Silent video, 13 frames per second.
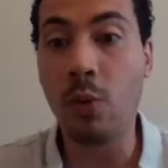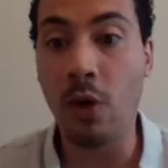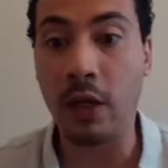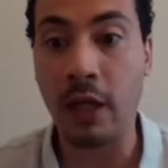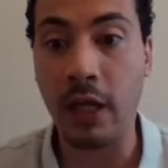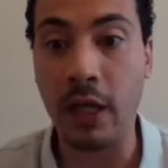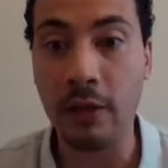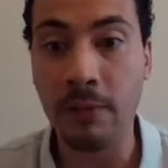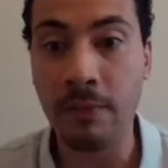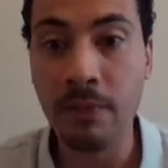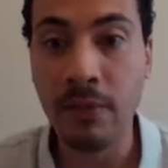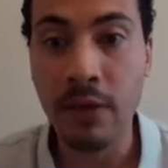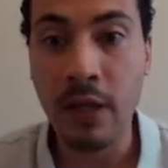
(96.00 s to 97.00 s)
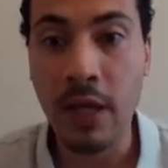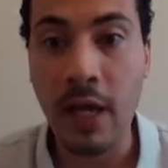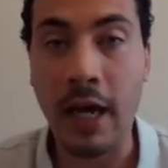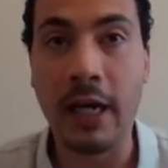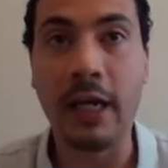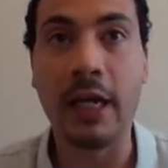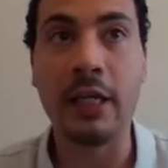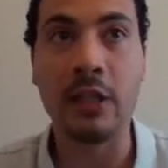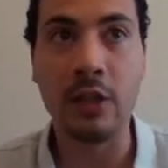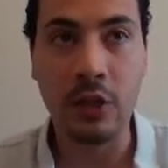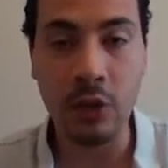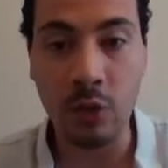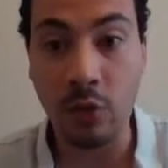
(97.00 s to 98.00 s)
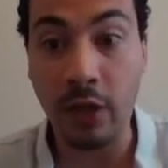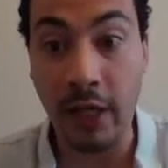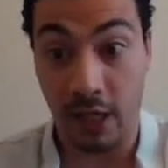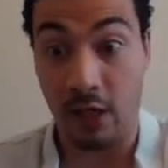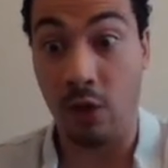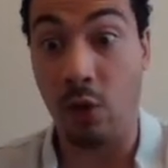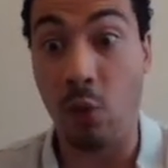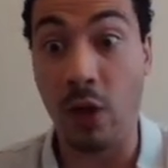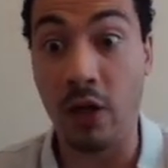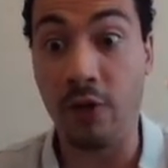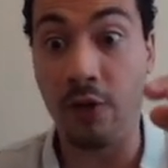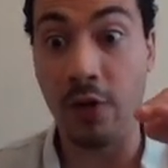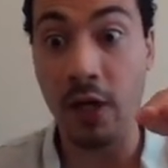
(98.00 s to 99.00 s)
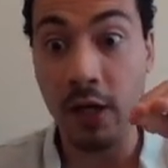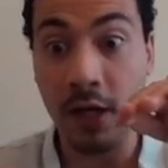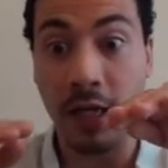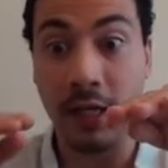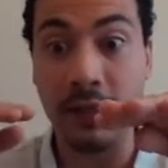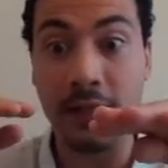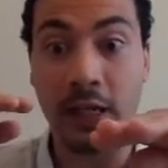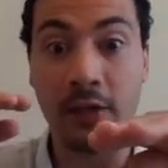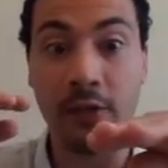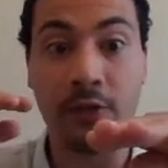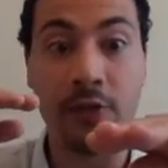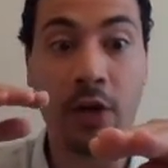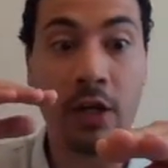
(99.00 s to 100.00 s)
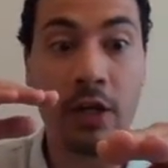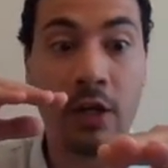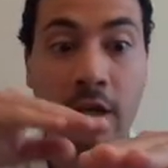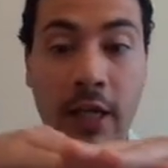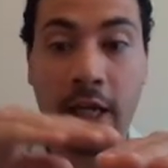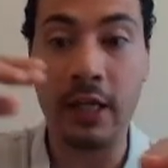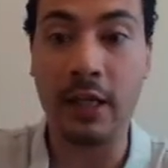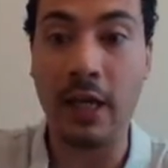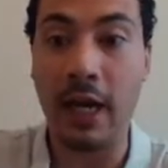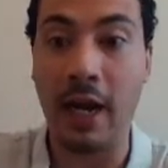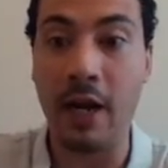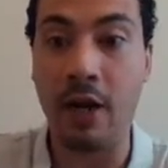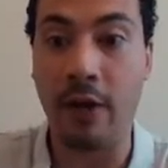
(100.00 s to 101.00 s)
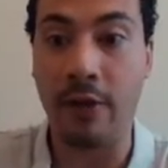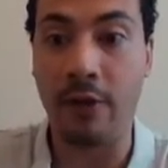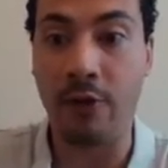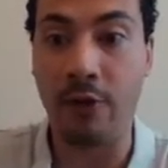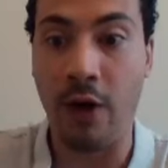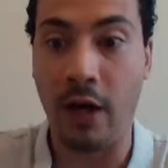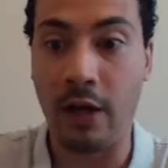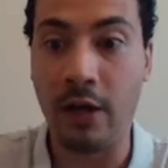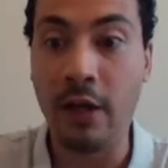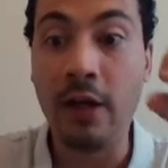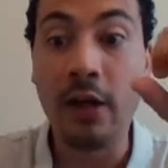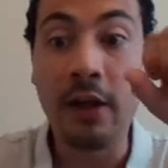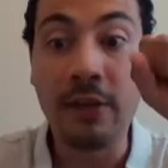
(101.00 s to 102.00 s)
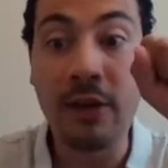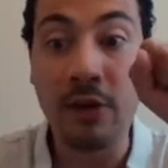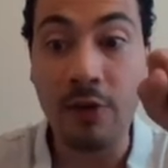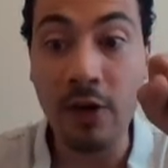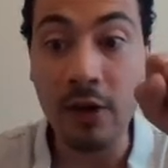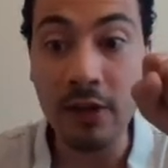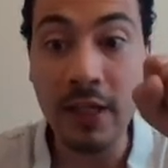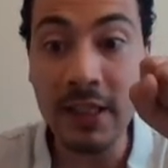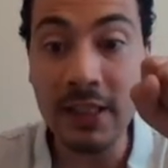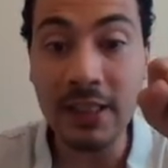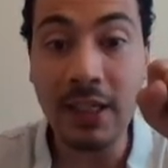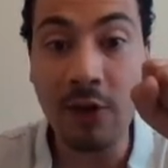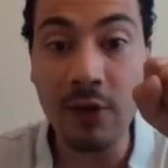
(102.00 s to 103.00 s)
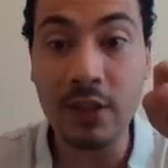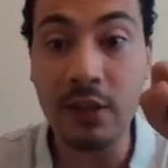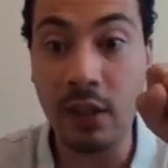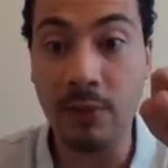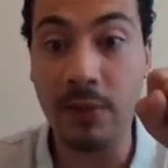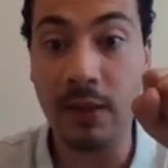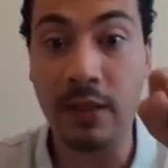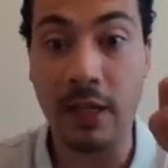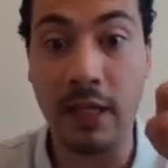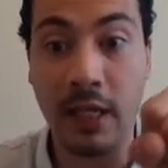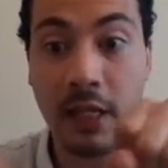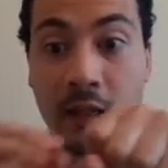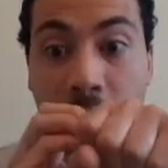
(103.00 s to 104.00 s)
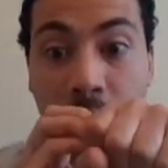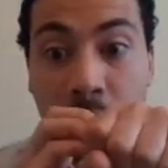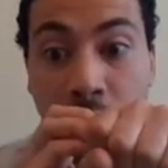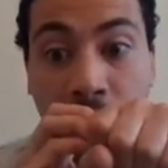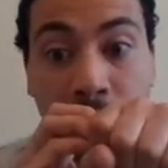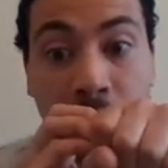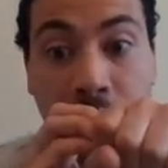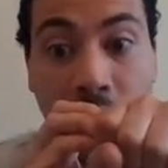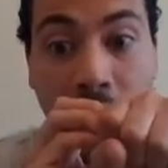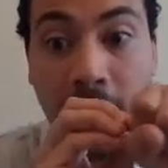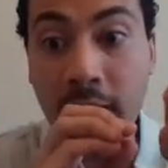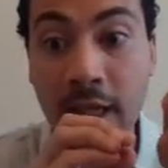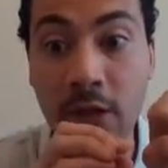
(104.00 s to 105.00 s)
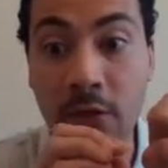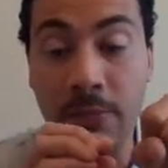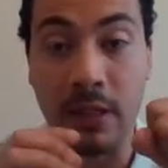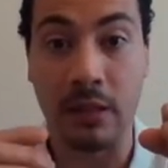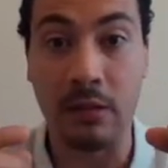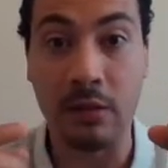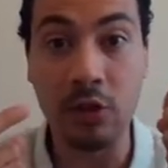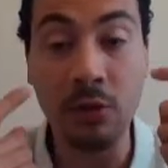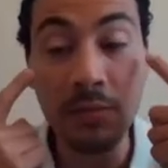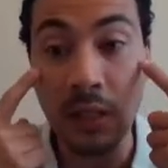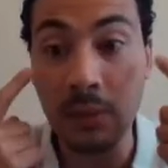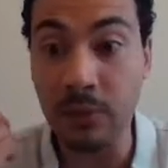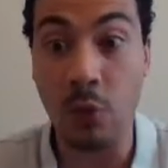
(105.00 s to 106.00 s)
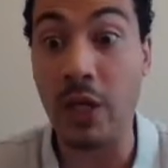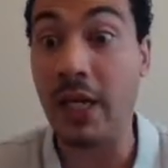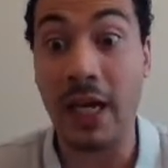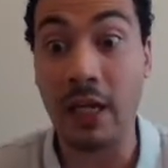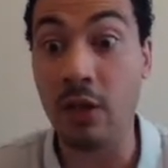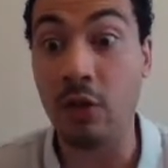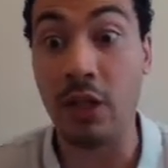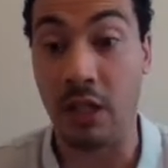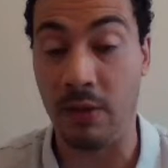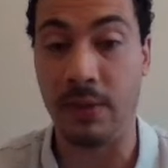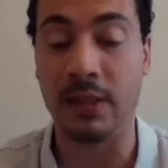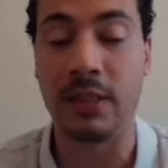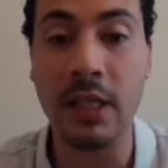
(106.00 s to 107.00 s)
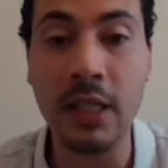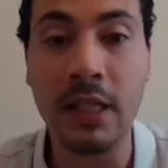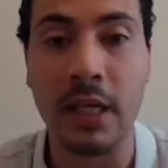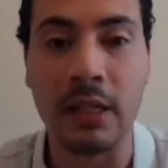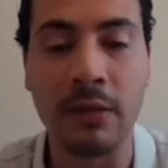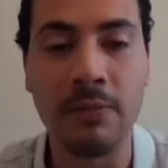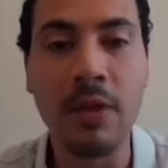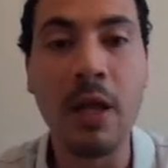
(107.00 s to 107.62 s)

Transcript: walking and you kick one rock and that rock hit another rock. The rock that is receiving the hit moves a little bit. Sometimes we cannot even see that.